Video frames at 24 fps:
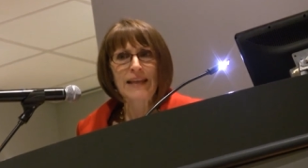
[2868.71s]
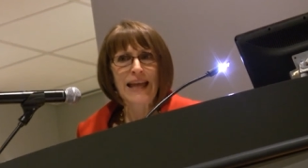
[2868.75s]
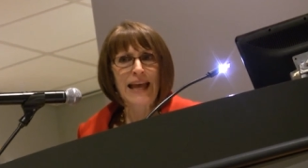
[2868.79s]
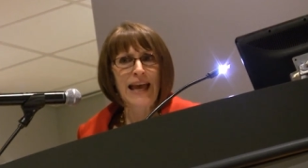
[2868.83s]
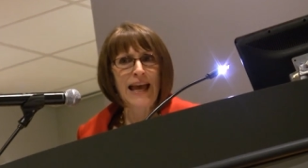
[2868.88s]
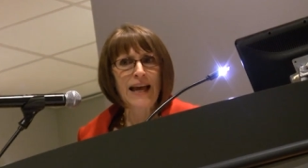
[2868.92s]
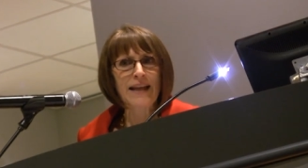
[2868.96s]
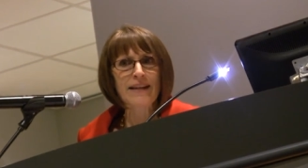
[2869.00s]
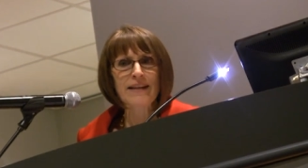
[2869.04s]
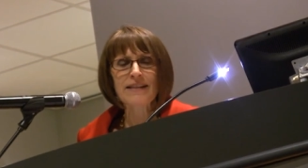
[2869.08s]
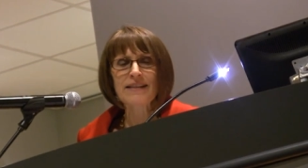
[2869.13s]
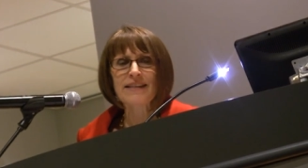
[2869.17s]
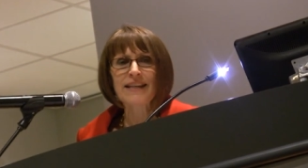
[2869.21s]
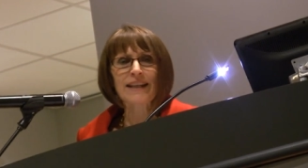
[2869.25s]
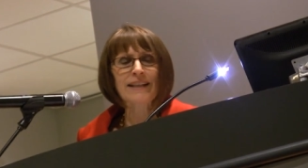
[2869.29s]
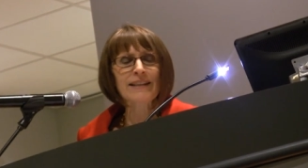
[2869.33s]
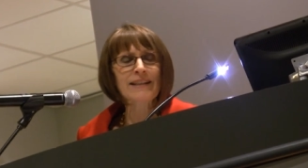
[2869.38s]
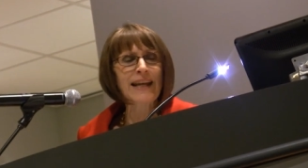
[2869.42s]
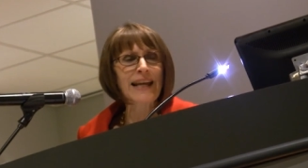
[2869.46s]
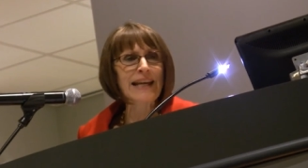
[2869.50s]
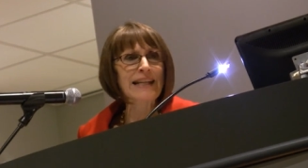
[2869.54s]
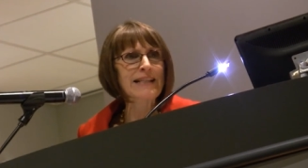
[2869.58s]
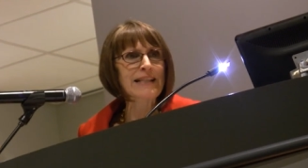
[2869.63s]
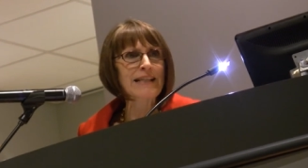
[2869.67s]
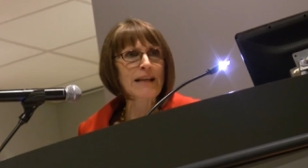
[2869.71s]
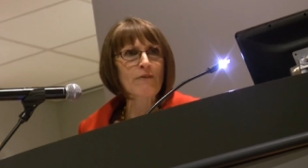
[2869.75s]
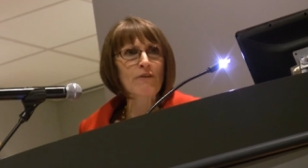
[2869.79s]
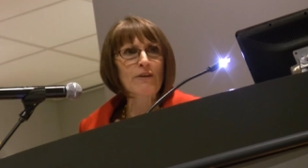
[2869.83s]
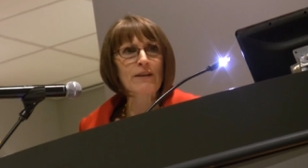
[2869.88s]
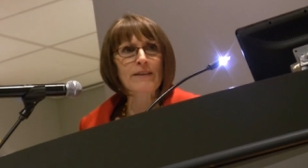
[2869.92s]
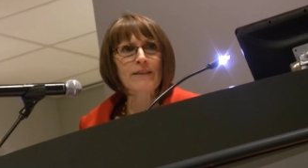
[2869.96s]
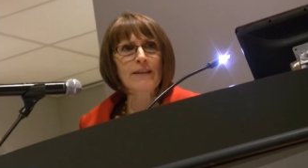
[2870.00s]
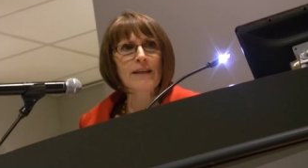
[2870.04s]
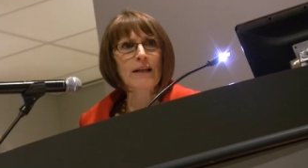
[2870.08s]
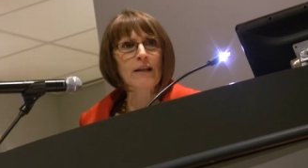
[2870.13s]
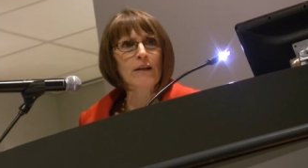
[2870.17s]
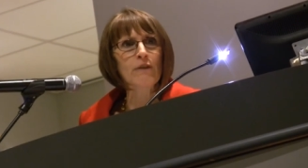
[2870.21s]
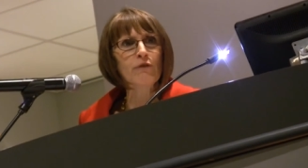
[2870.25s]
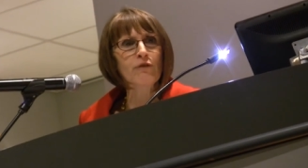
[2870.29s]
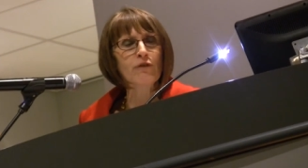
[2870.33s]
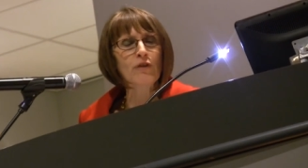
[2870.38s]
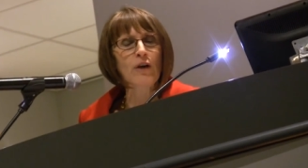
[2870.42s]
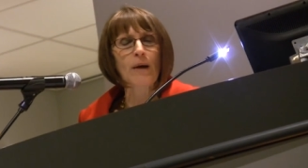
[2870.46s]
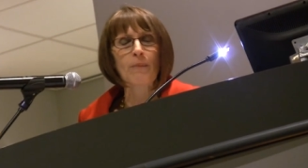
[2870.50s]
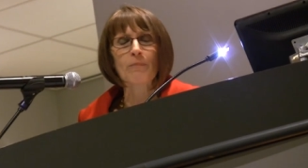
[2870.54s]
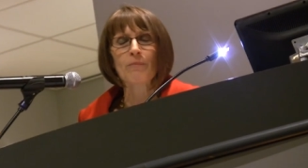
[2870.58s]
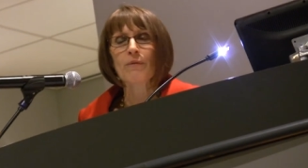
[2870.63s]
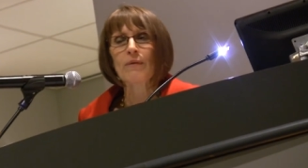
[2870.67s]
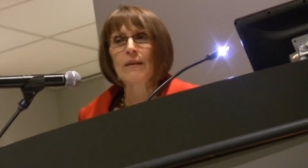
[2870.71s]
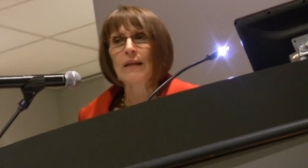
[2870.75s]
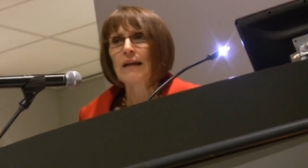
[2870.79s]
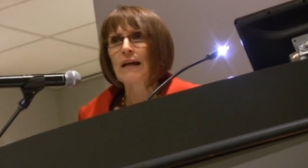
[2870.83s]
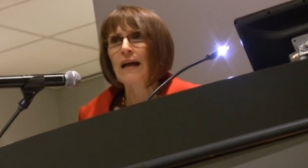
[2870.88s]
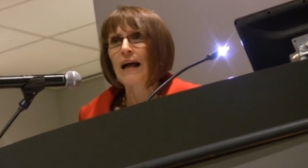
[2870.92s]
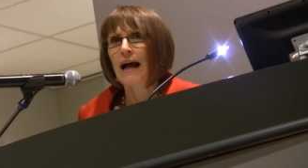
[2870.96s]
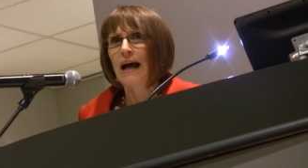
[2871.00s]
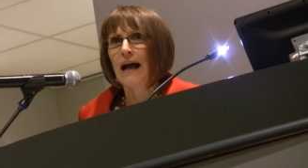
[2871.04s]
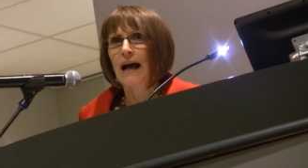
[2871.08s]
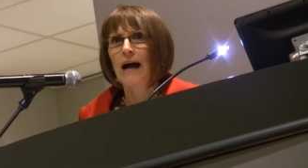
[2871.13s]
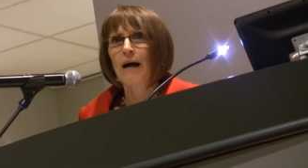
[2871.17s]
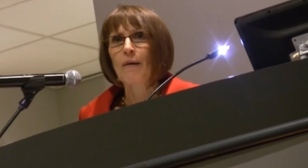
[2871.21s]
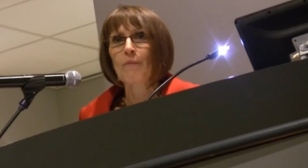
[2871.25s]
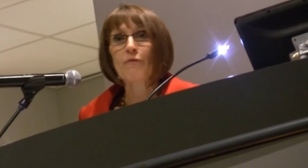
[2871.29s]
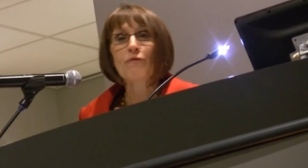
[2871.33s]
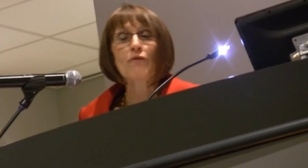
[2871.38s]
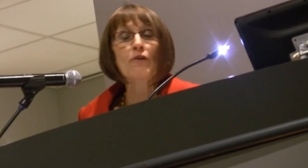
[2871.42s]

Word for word: and it dictates everything from um,